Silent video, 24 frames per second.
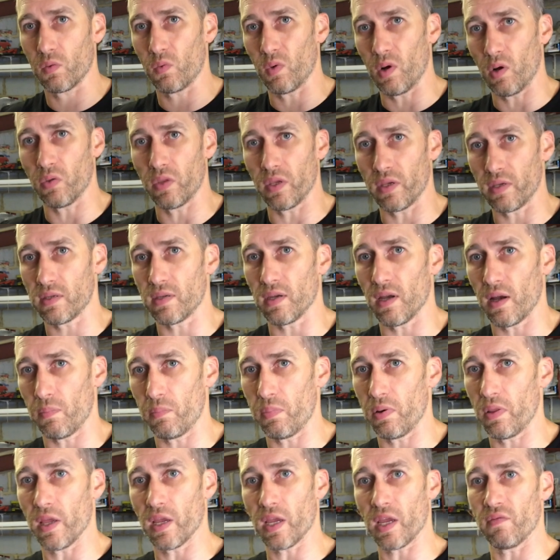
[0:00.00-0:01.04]
Weld this
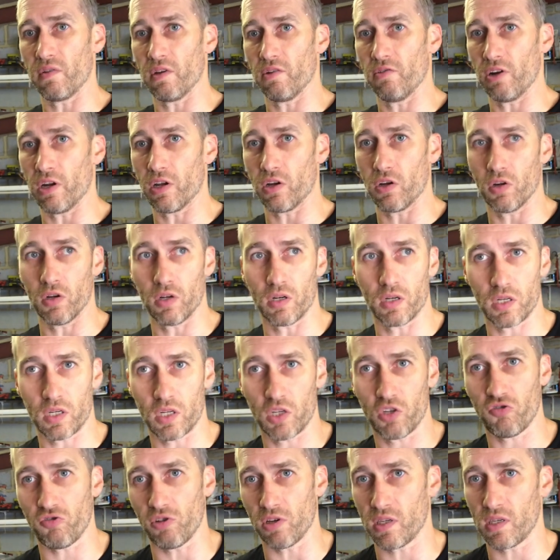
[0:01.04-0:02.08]
up and then give it a really good
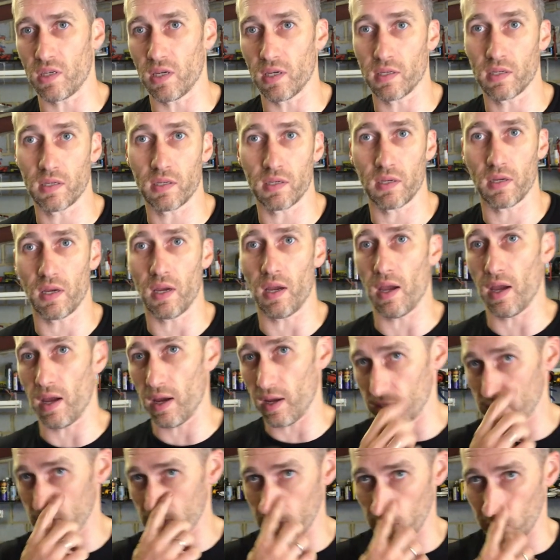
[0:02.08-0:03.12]
stress test
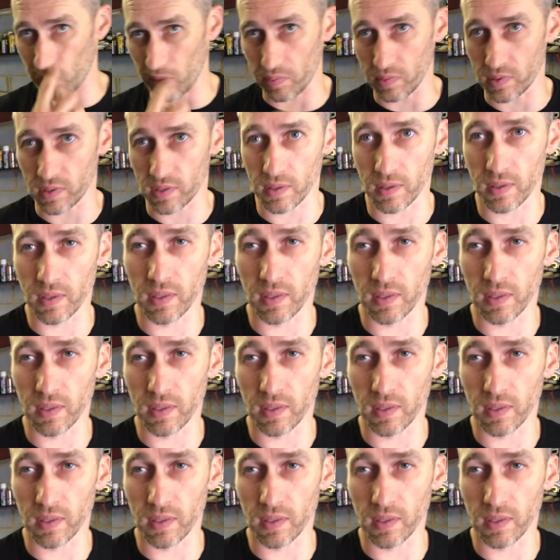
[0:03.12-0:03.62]
and see what happens.